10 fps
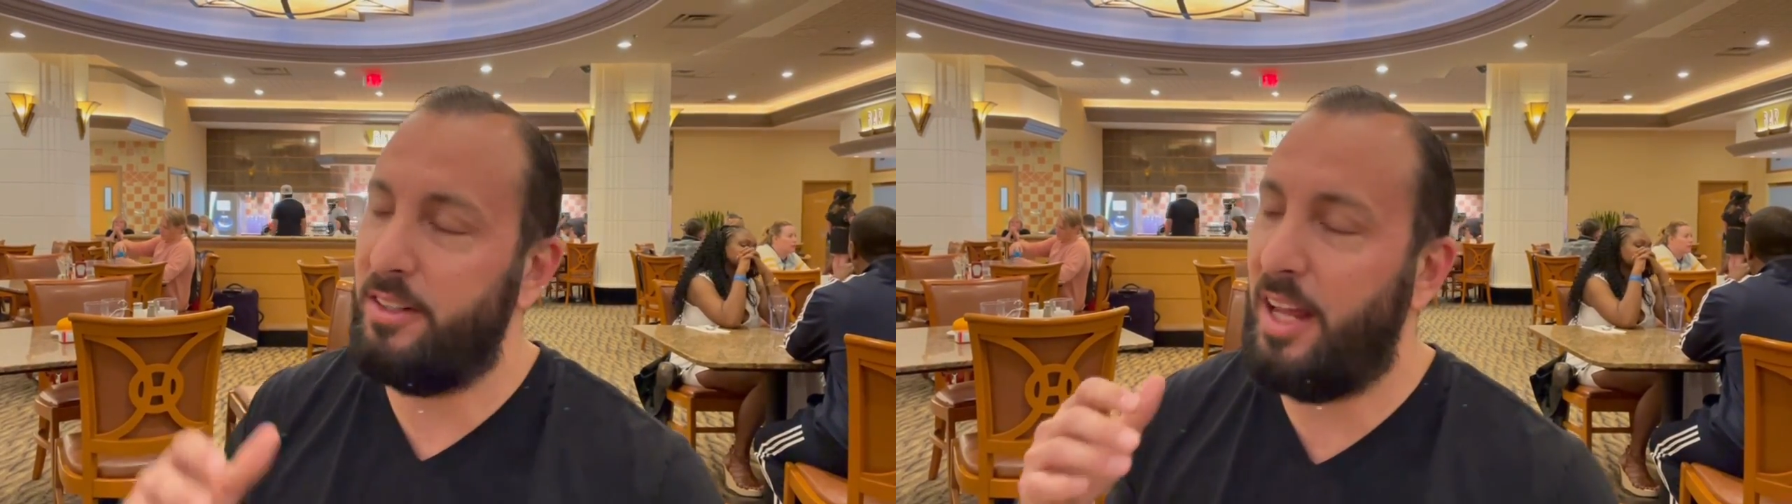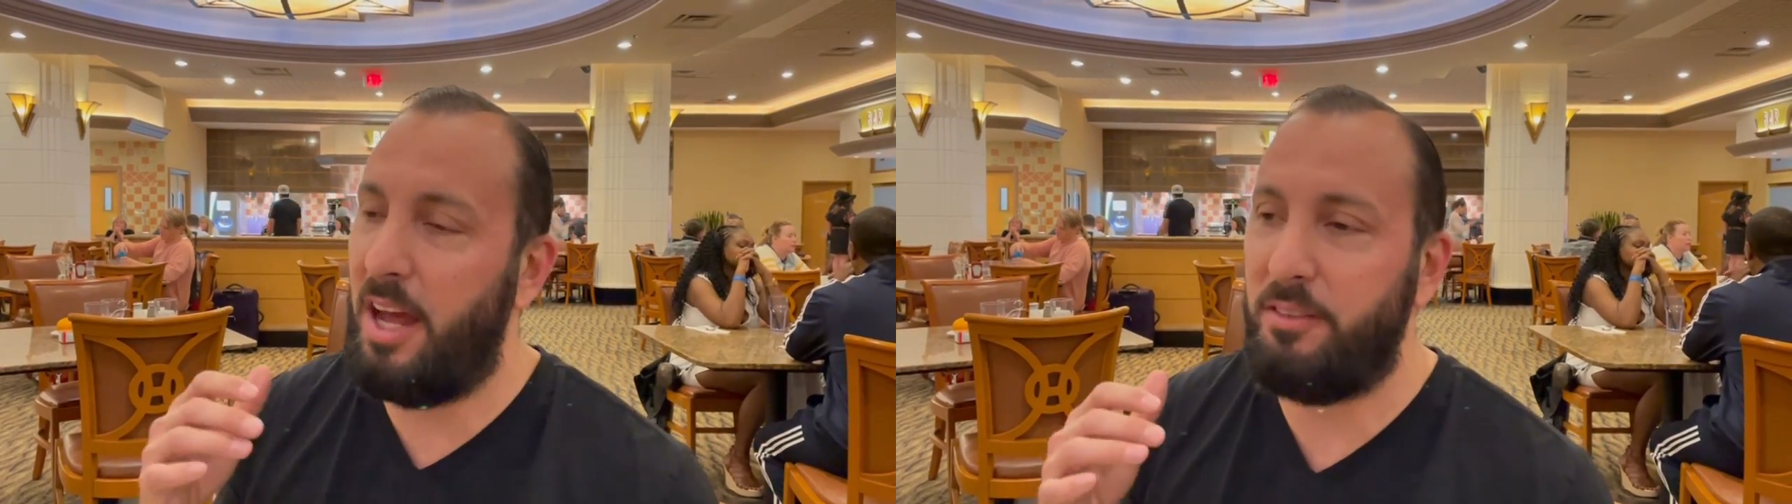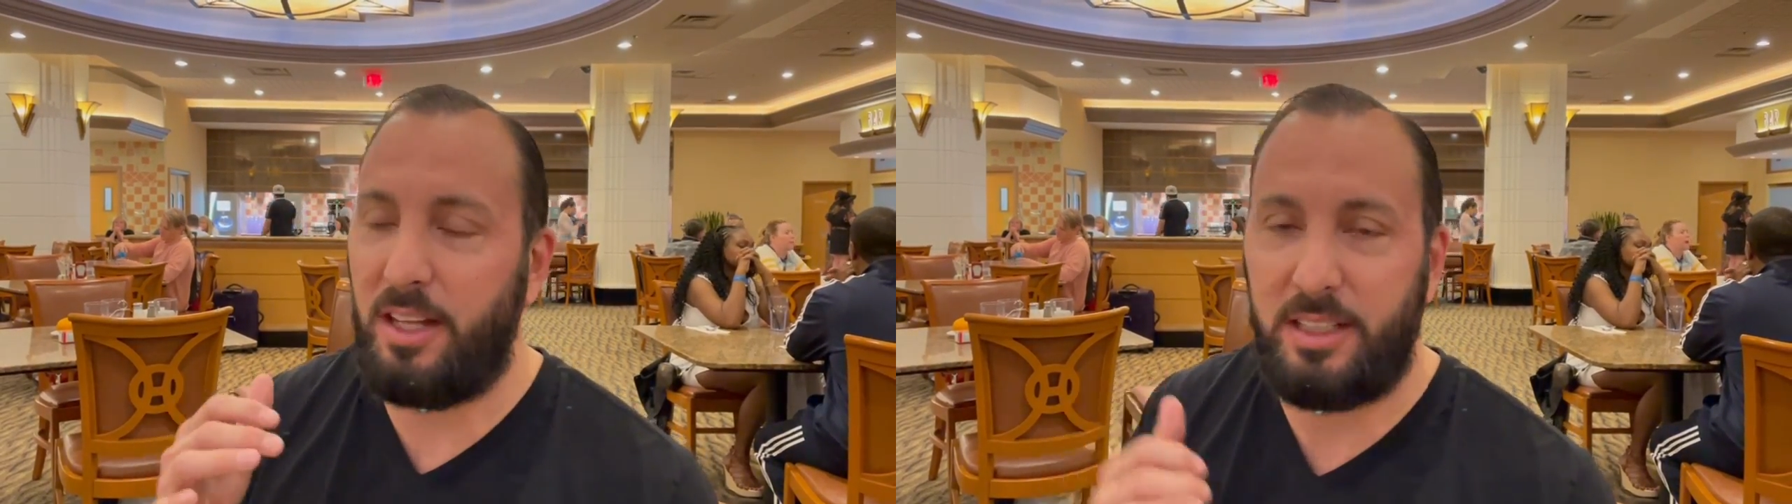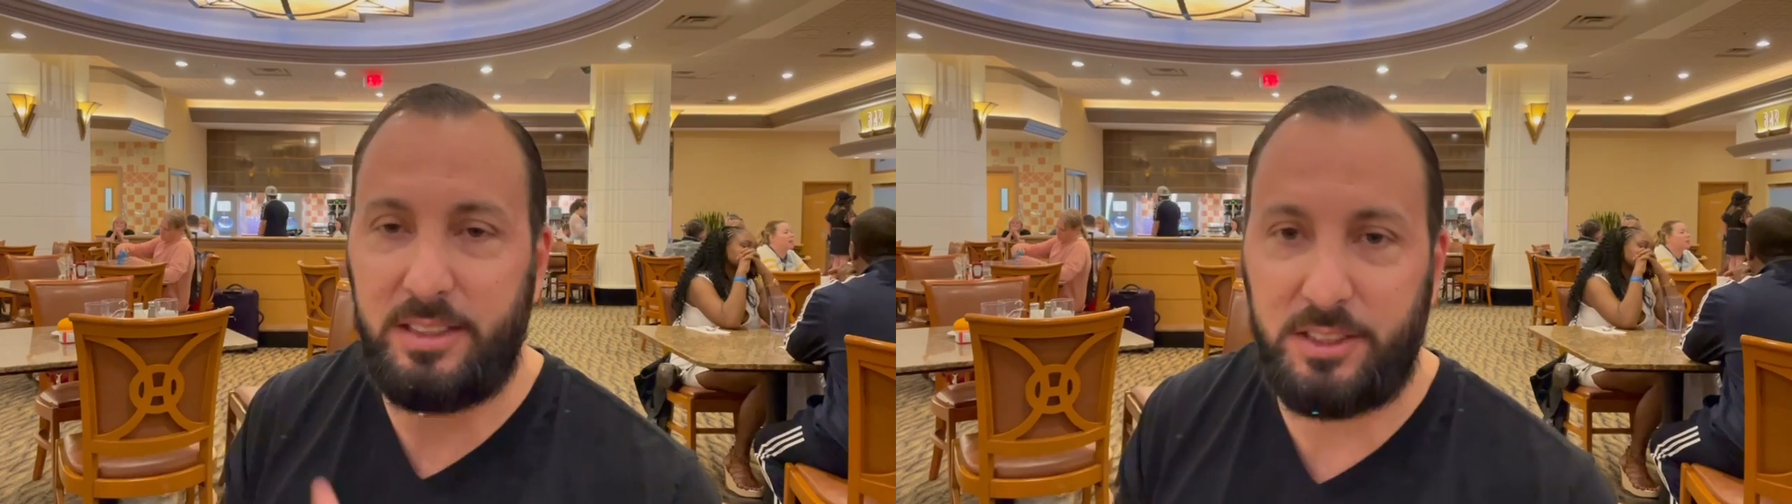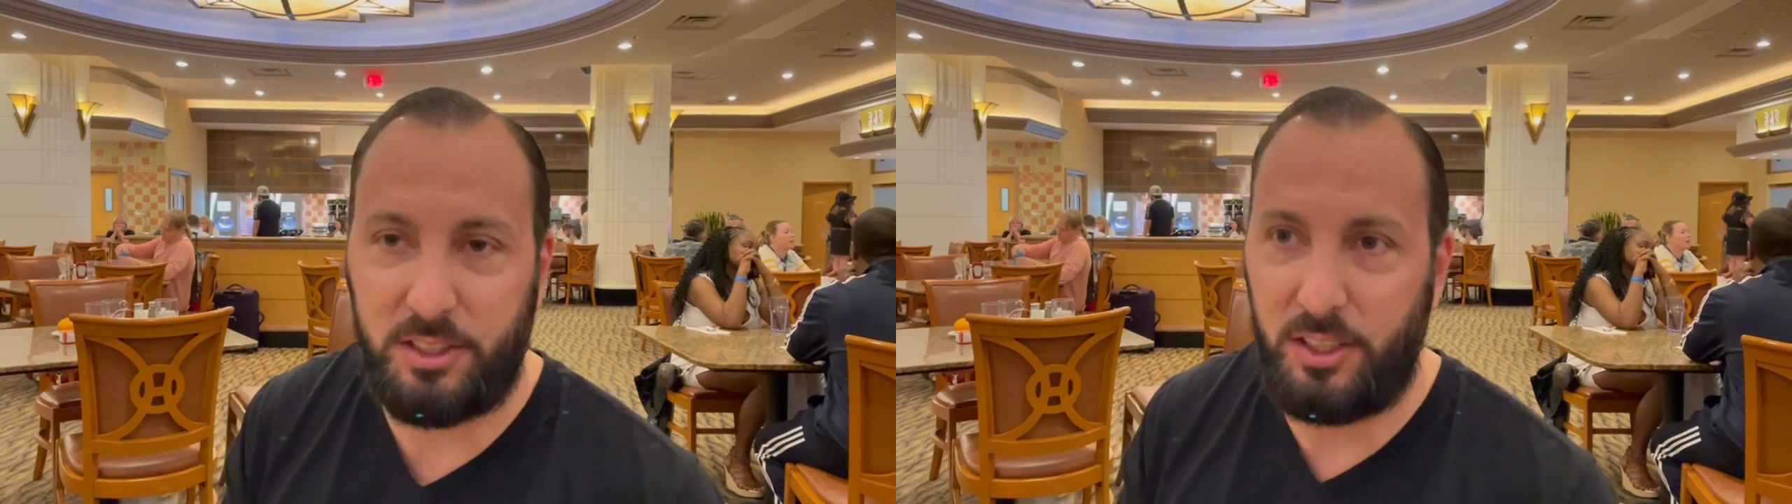They have a lot of
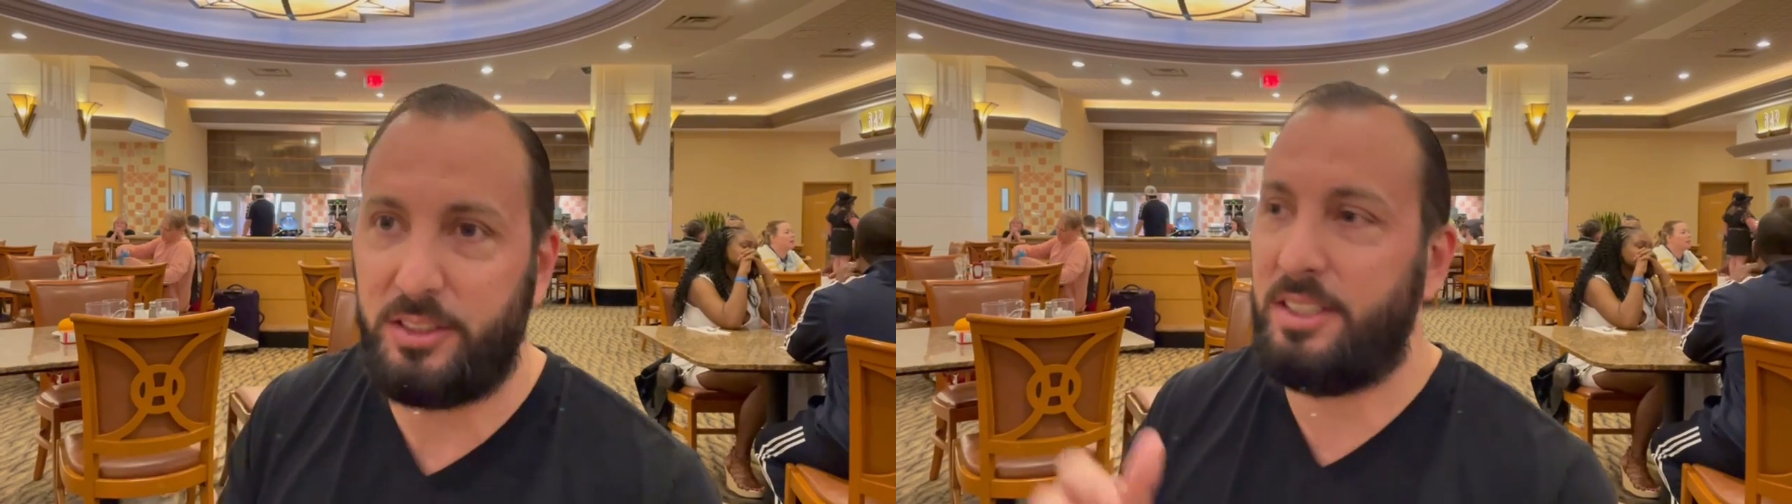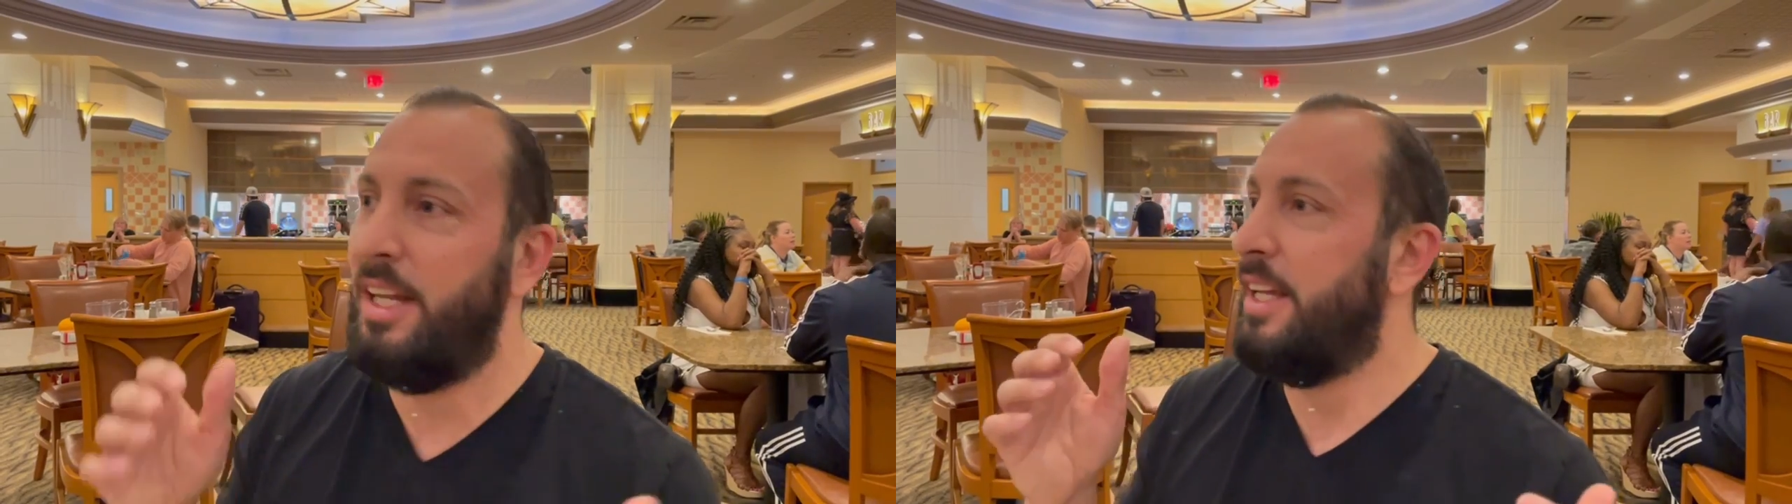desserts.